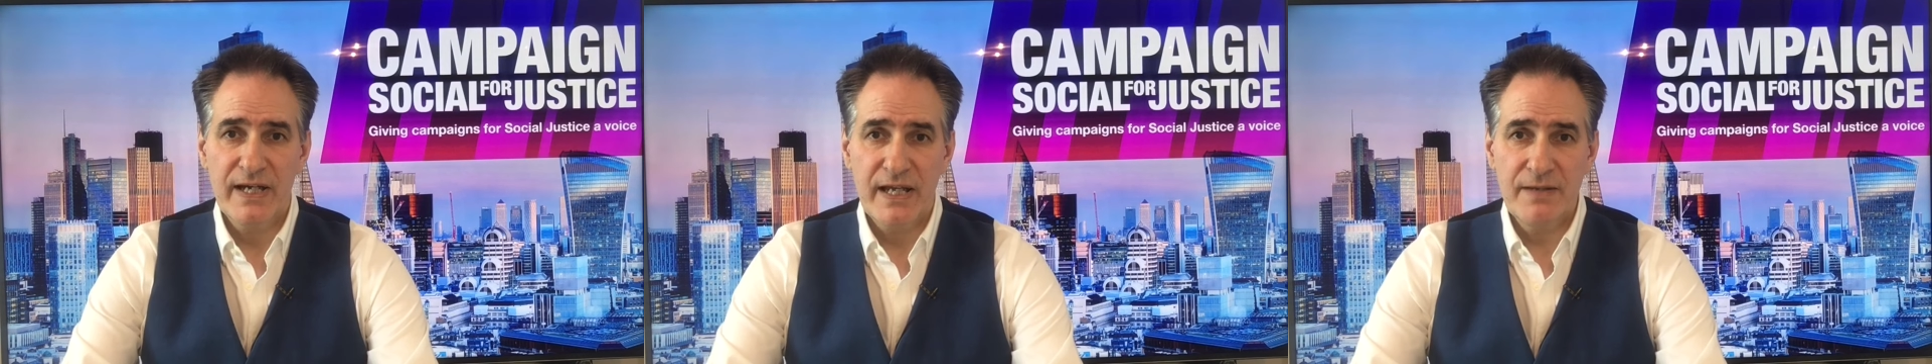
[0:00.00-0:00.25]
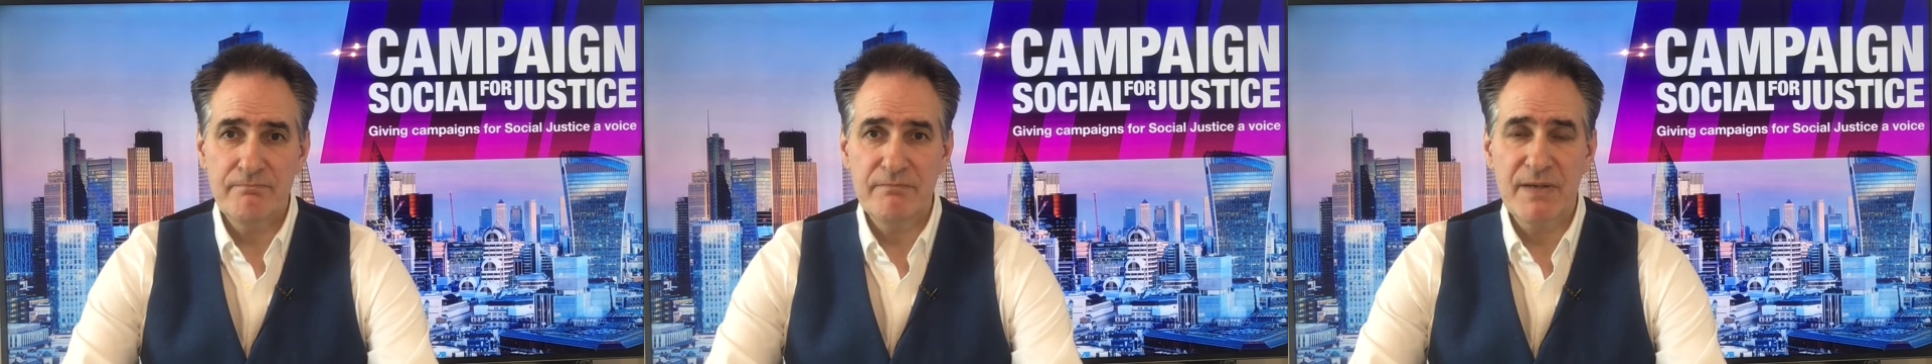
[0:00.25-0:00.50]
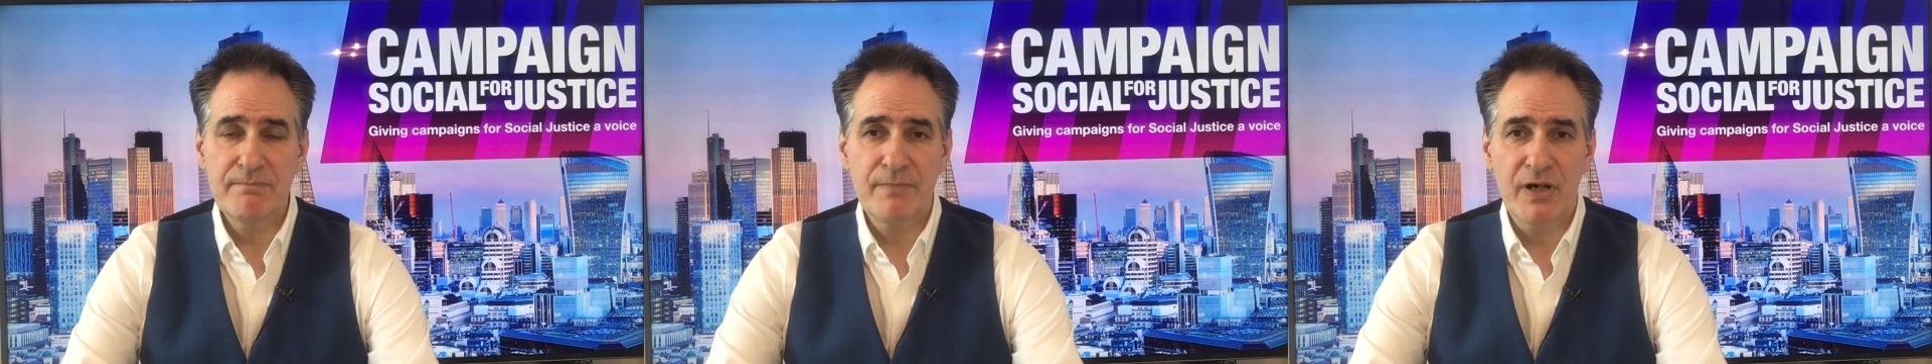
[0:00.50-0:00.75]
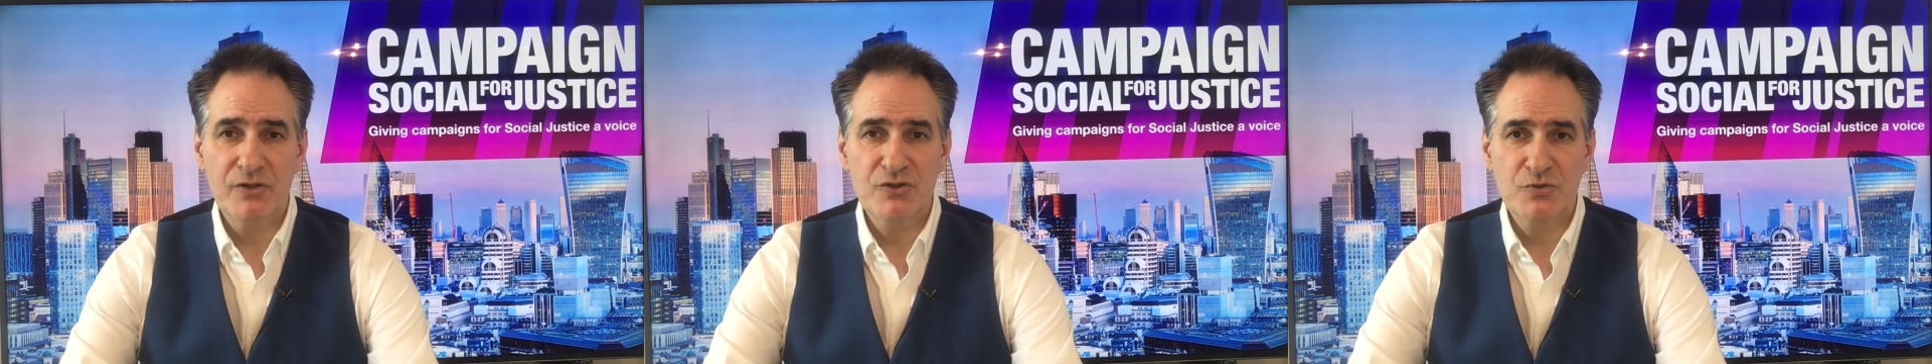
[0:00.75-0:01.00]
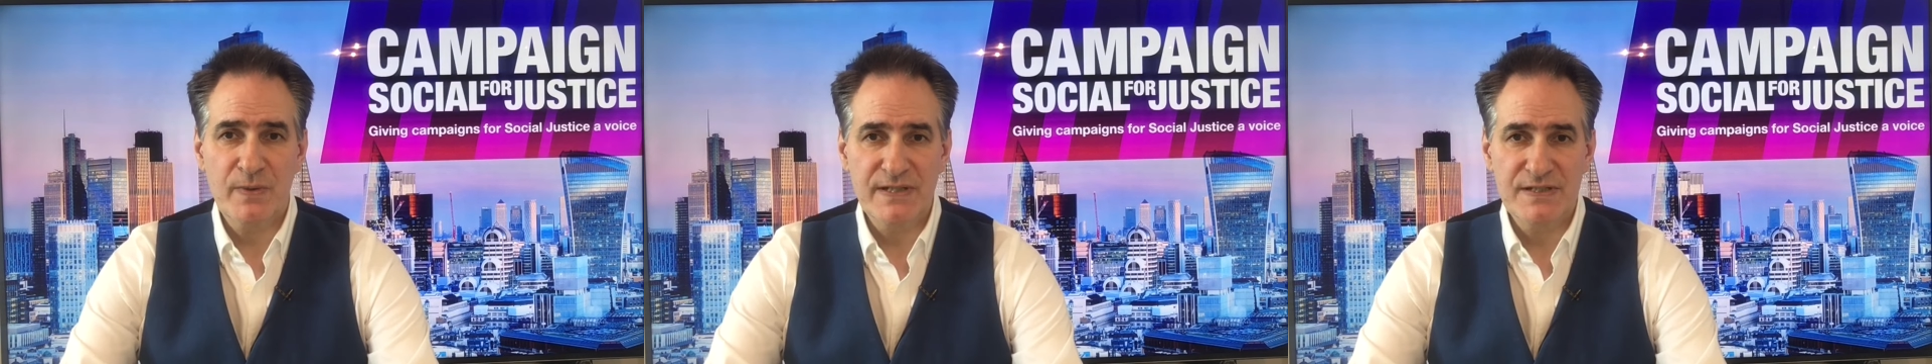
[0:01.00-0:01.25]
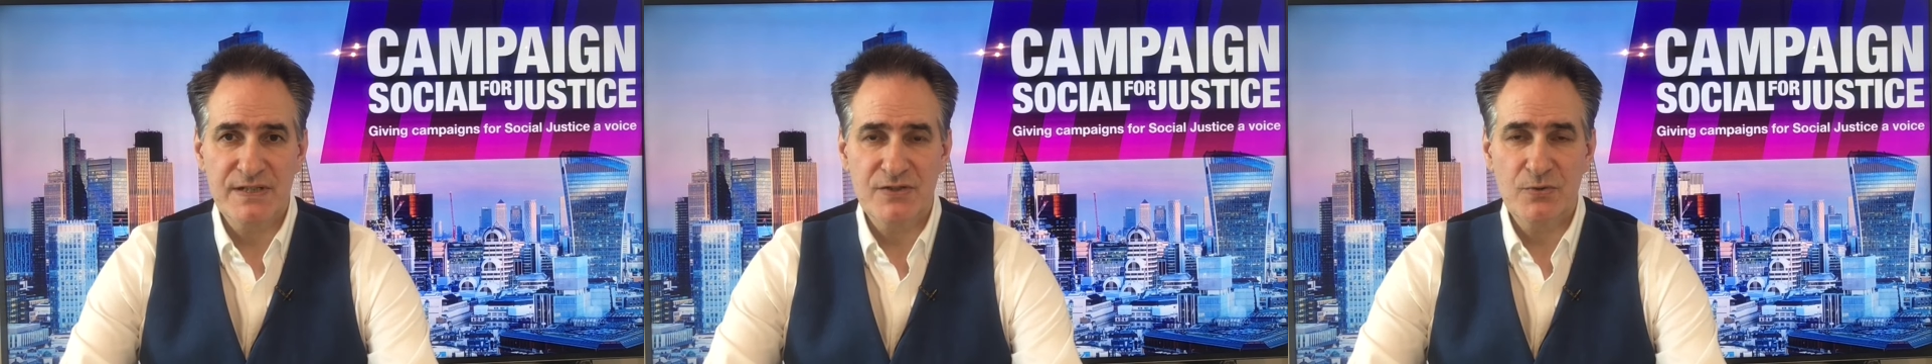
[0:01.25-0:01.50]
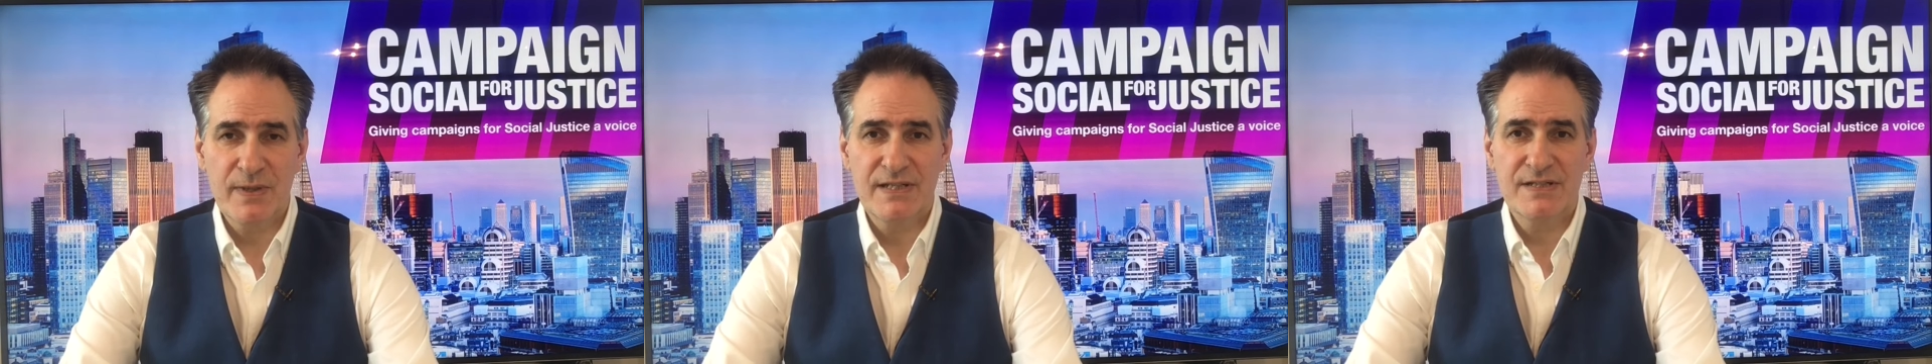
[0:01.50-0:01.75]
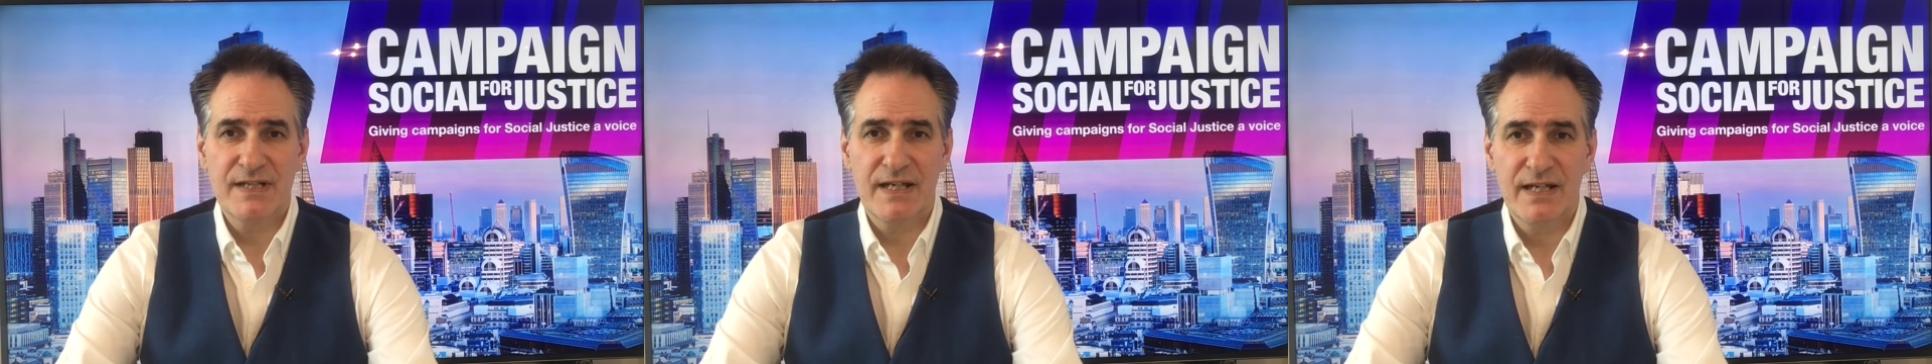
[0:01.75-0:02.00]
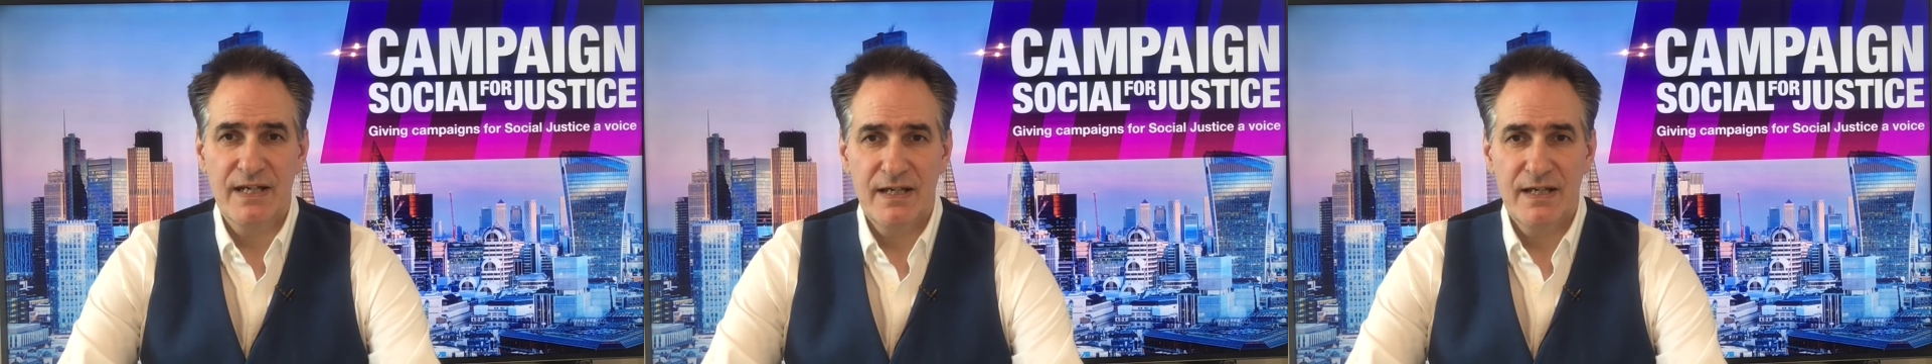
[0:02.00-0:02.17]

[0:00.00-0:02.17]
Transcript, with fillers: in mid March 2020.